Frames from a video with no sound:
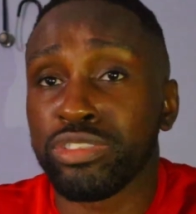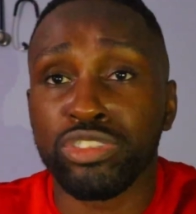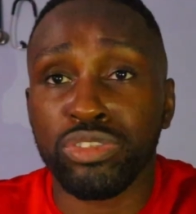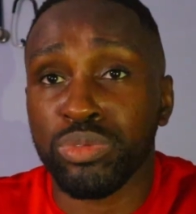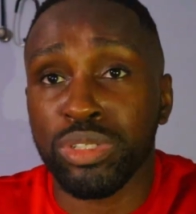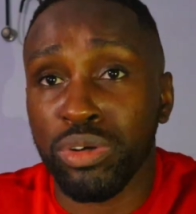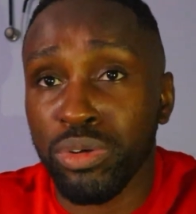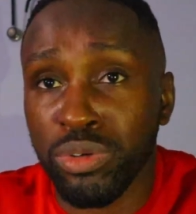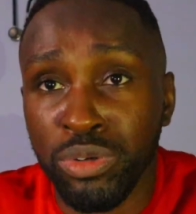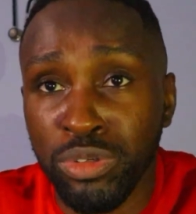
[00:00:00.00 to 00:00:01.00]
You just want to
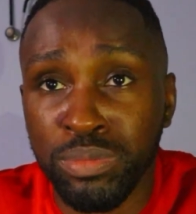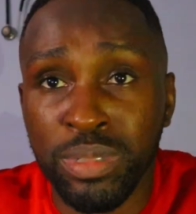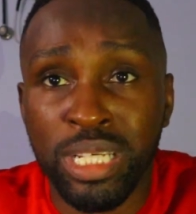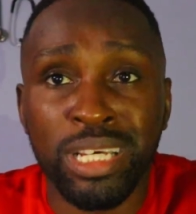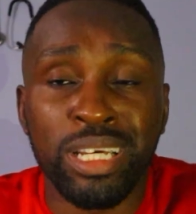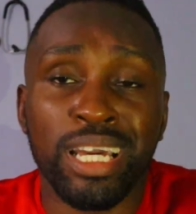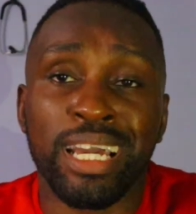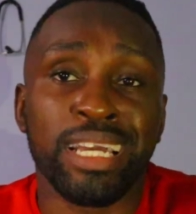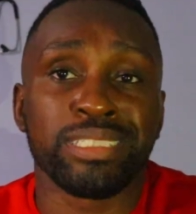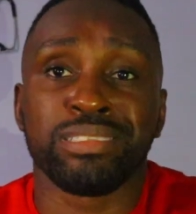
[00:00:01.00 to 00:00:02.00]
go home
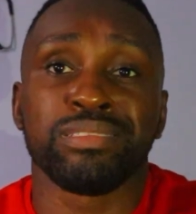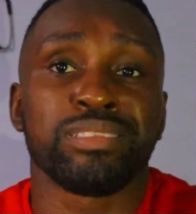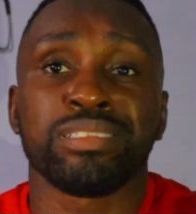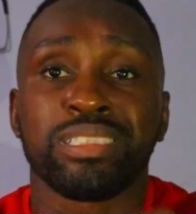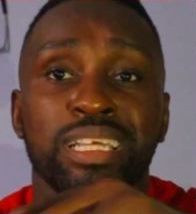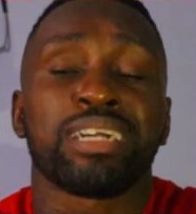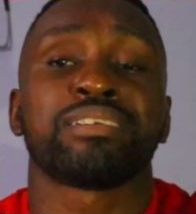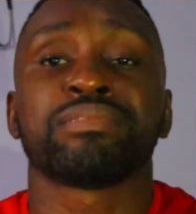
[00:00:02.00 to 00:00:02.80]
and you're just like,